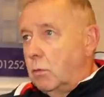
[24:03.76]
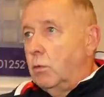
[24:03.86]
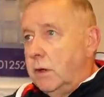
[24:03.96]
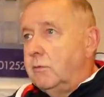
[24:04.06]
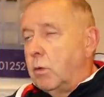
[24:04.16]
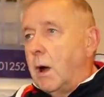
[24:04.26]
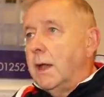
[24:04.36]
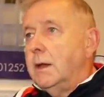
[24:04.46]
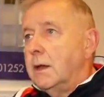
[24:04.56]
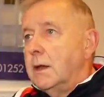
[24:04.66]
that we've
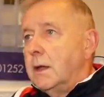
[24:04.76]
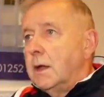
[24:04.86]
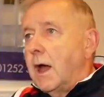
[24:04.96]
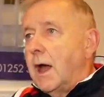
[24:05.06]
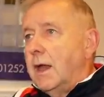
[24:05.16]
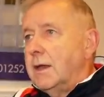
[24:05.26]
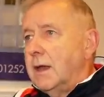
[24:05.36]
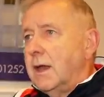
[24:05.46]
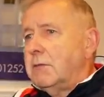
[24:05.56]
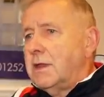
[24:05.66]
won, and
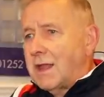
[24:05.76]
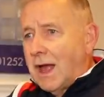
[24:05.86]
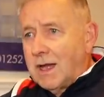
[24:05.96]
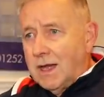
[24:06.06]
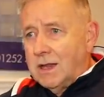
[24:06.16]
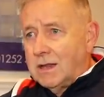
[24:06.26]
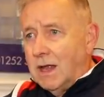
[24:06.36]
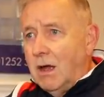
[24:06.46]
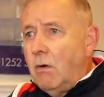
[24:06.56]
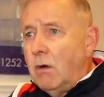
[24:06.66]
that was as ugly as
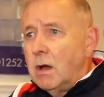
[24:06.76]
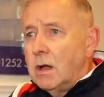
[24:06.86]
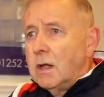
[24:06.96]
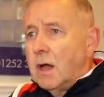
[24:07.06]
hell,